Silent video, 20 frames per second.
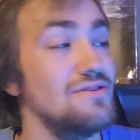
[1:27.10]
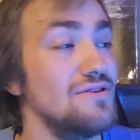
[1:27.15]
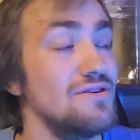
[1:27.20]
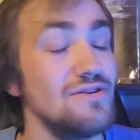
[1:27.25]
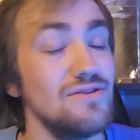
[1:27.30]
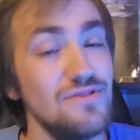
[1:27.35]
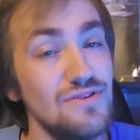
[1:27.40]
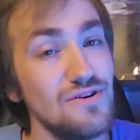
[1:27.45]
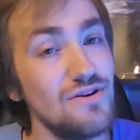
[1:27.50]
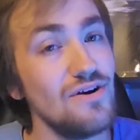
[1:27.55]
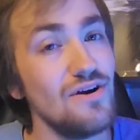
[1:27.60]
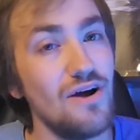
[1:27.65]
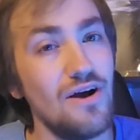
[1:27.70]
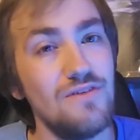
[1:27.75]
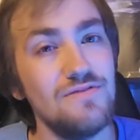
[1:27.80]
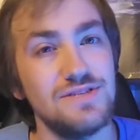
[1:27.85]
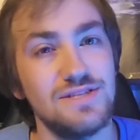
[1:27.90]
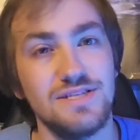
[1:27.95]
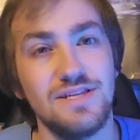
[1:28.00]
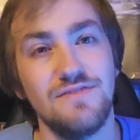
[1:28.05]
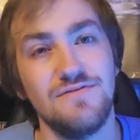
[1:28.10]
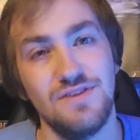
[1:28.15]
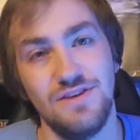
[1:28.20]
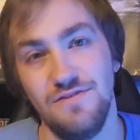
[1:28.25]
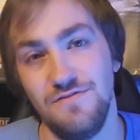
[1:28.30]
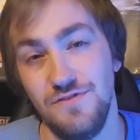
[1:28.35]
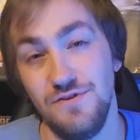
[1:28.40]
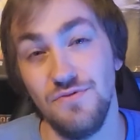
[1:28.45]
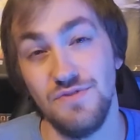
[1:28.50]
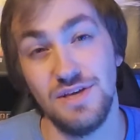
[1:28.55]
are obviously definitely a
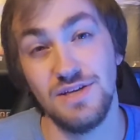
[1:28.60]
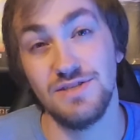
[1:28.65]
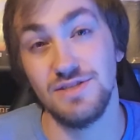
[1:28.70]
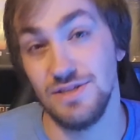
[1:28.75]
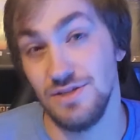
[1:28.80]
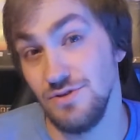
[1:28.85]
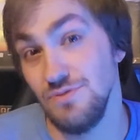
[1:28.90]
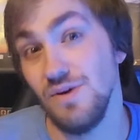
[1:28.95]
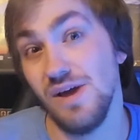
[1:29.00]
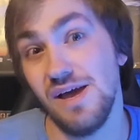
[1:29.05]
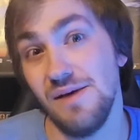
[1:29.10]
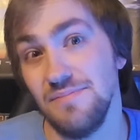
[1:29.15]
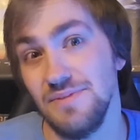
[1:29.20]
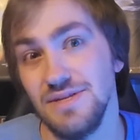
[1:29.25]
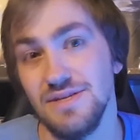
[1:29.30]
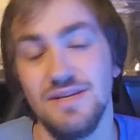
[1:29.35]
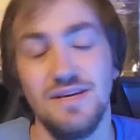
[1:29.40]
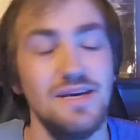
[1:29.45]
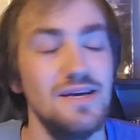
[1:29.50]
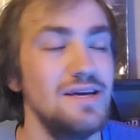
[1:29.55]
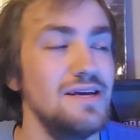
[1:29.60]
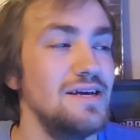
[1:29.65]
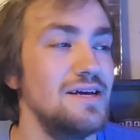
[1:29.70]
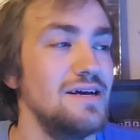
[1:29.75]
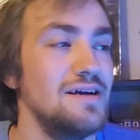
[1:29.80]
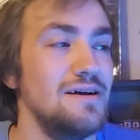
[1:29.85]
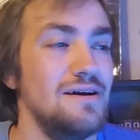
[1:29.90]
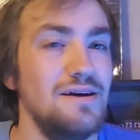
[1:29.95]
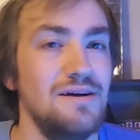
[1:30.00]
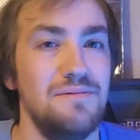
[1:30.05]
few things that do happen,
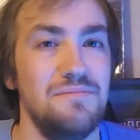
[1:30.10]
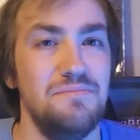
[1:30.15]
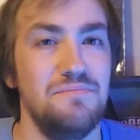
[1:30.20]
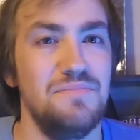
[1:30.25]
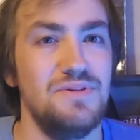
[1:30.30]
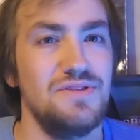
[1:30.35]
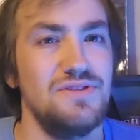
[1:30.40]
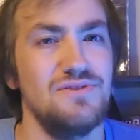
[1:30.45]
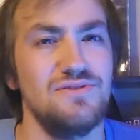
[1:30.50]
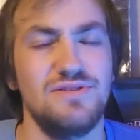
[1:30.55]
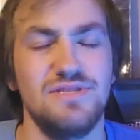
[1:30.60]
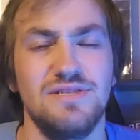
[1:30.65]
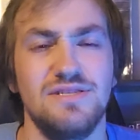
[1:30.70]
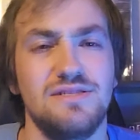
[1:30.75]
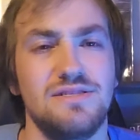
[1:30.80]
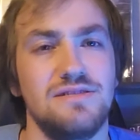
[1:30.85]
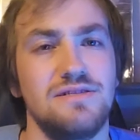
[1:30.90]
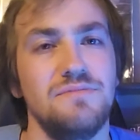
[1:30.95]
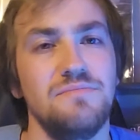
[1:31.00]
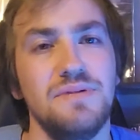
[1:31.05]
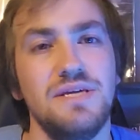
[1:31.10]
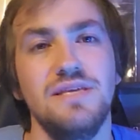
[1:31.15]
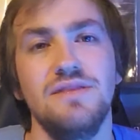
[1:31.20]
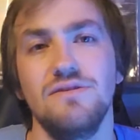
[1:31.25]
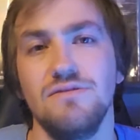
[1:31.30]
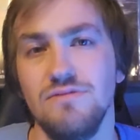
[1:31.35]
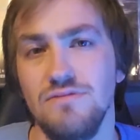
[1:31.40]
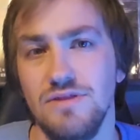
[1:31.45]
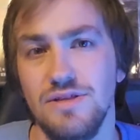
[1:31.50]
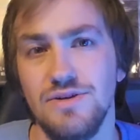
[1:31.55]
but they're just, to me,
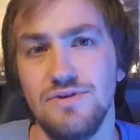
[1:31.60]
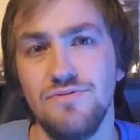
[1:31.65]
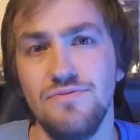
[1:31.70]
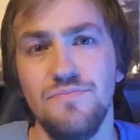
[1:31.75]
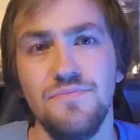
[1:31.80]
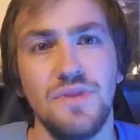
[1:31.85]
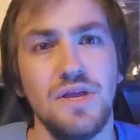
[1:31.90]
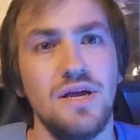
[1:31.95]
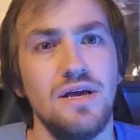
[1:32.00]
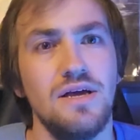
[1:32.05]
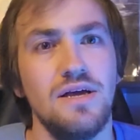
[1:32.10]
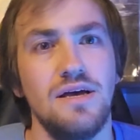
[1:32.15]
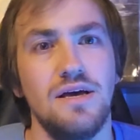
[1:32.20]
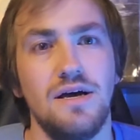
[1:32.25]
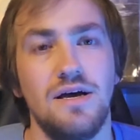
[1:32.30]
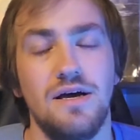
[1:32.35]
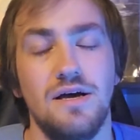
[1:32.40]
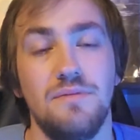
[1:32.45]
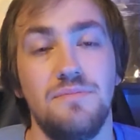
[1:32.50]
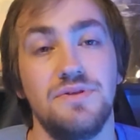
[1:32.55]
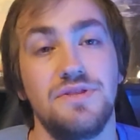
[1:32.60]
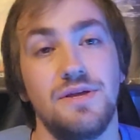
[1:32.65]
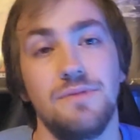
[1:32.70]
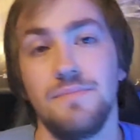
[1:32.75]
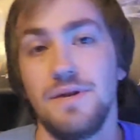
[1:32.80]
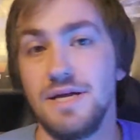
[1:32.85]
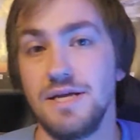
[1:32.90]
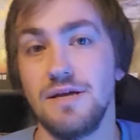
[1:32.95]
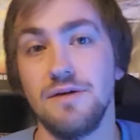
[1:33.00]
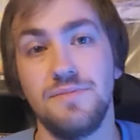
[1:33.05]
they're little, but they
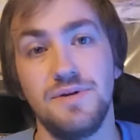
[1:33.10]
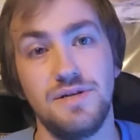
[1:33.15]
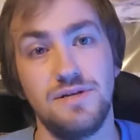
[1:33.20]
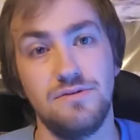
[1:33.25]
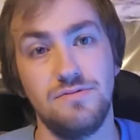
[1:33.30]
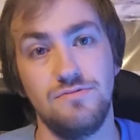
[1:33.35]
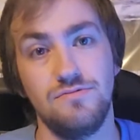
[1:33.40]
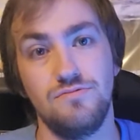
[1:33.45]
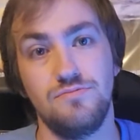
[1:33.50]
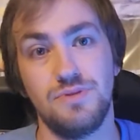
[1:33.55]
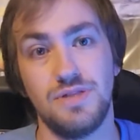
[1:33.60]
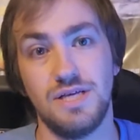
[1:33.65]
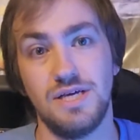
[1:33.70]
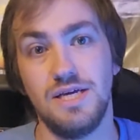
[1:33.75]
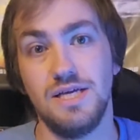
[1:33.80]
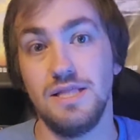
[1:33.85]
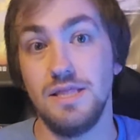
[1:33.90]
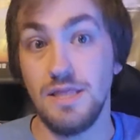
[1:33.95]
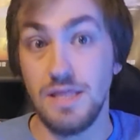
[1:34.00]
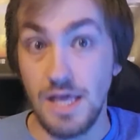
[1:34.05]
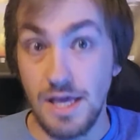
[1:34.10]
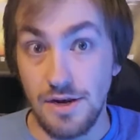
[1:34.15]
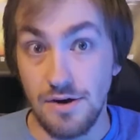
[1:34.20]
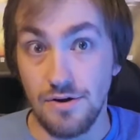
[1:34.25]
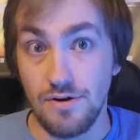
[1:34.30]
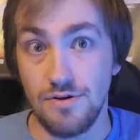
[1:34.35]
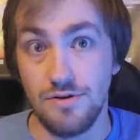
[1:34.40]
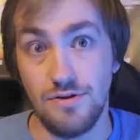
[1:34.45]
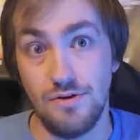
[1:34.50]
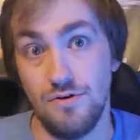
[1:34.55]
might come into play
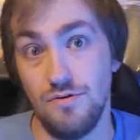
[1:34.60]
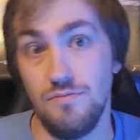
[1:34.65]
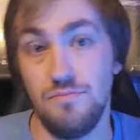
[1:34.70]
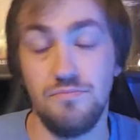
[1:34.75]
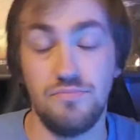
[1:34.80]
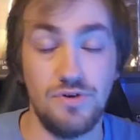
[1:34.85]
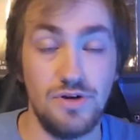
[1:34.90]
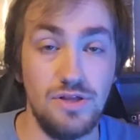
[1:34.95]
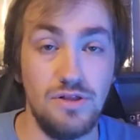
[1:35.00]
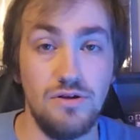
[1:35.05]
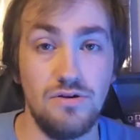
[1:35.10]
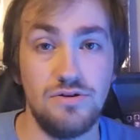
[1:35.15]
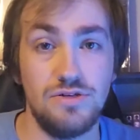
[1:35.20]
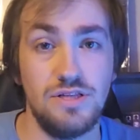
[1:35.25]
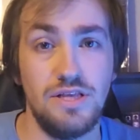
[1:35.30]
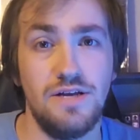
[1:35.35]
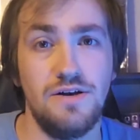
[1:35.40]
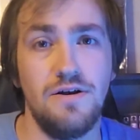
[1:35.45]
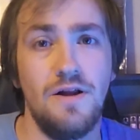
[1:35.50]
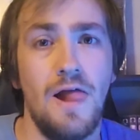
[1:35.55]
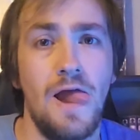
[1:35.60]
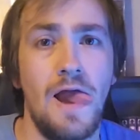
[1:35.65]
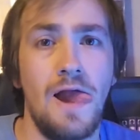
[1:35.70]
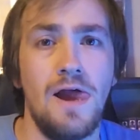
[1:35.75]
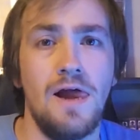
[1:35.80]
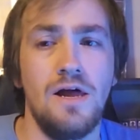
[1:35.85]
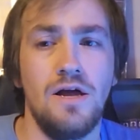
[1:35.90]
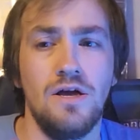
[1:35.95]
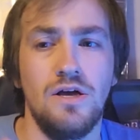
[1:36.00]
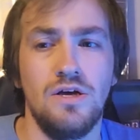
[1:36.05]
later. Pretty large later.
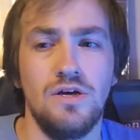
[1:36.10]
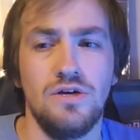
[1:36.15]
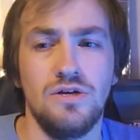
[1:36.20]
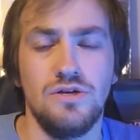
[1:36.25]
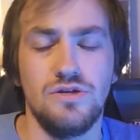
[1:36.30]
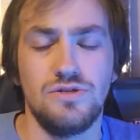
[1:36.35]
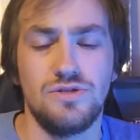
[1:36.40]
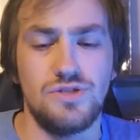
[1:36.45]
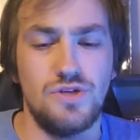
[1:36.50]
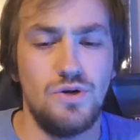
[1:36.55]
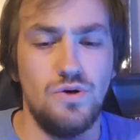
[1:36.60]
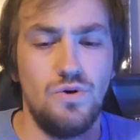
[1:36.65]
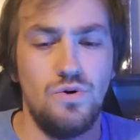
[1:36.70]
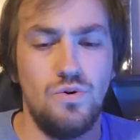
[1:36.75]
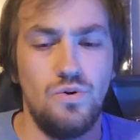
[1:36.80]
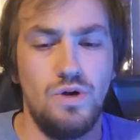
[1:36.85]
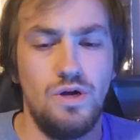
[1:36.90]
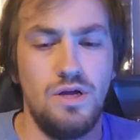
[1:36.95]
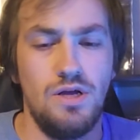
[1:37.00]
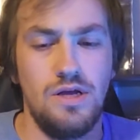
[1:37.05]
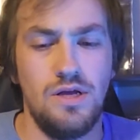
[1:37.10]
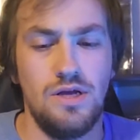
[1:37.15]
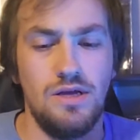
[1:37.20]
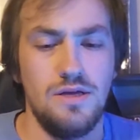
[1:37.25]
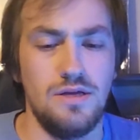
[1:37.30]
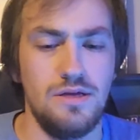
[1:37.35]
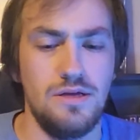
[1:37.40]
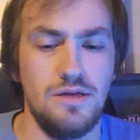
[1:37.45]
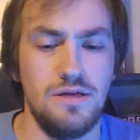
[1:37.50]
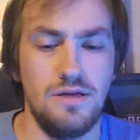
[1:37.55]
So
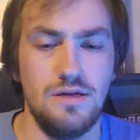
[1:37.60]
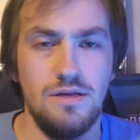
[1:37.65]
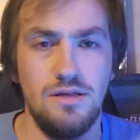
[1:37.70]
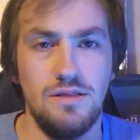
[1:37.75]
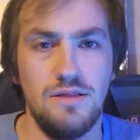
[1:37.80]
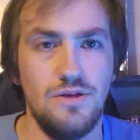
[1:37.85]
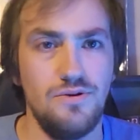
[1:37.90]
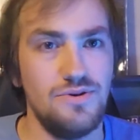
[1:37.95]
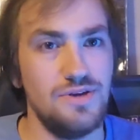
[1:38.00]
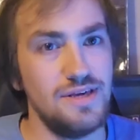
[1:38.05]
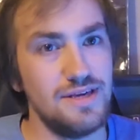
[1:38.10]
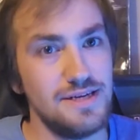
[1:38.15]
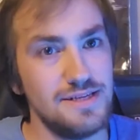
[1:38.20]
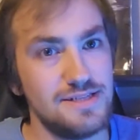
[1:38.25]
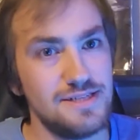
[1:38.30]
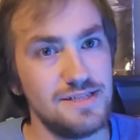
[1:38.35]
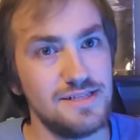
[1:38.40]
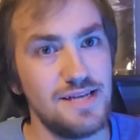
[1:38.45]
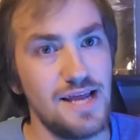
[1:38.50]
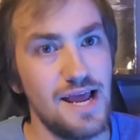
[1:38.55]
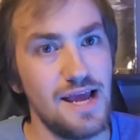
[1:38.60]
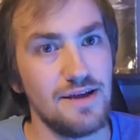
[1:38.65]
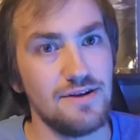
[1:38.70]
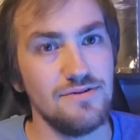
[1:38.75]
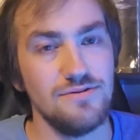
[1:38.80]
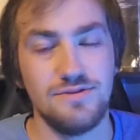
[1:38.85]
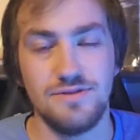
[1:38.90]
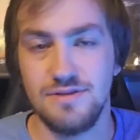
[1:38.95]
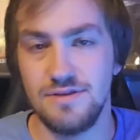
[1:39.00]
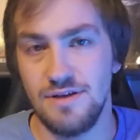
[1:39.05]
Loki gets his
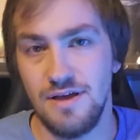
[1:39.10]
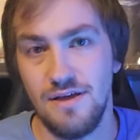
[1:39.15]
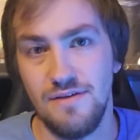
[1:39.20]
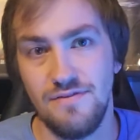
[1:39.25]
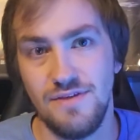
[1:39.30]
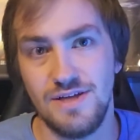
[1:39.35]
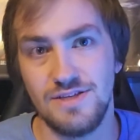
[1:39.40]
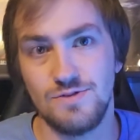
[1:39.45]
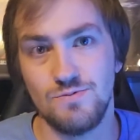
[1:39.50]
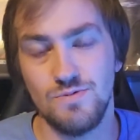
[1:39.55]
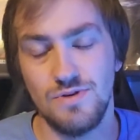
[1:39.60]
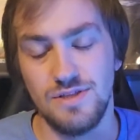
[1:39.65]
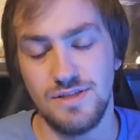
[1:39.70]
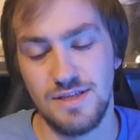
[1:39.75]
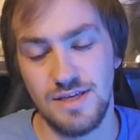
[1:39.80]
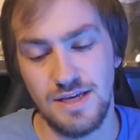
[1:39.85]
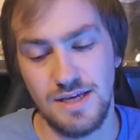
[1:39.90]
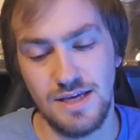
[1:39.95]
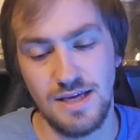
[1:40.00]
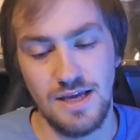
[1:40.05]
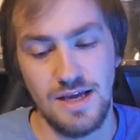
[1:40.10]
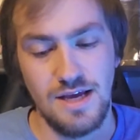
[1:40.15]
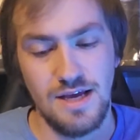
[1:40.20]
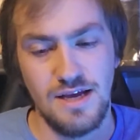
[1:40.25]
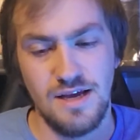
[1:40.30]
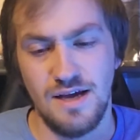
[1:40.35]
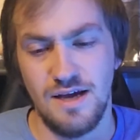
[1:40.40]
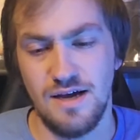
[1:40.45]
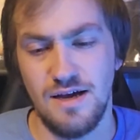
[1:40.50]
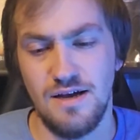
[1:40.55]
daggers. That's one thing.
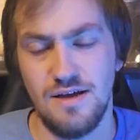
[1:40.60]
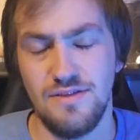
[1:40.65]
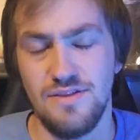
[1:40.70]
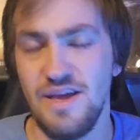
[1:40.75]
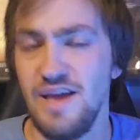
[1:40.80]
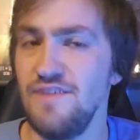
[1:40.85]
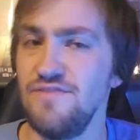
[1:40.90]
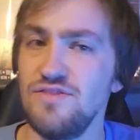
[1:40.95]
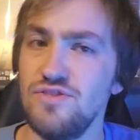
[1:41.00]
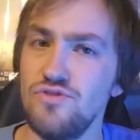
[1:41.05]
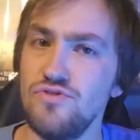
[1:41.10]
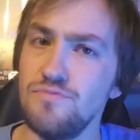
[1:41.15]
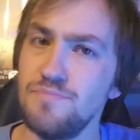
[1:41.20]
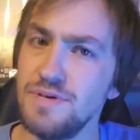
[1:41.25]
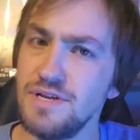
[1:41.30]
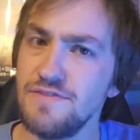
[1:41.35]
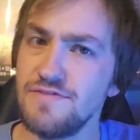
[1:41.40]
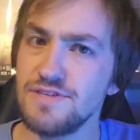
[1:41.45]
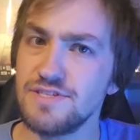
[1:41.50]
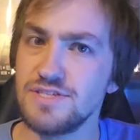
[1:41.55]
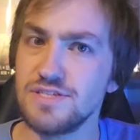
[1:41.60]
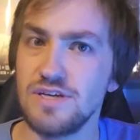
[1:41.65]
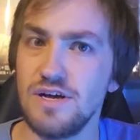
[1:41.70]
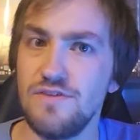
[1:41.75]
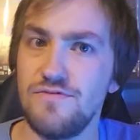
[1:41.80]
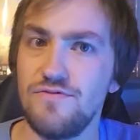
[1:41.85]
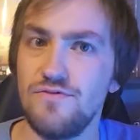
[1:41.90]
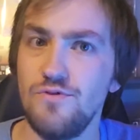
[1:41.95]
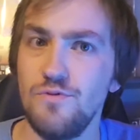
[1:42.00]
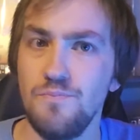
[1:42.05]
They have a little bit of a
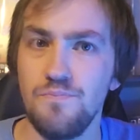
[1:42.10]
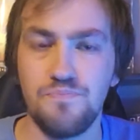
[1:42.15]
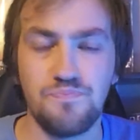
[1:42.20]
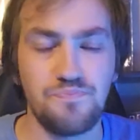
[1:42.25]
scuffle,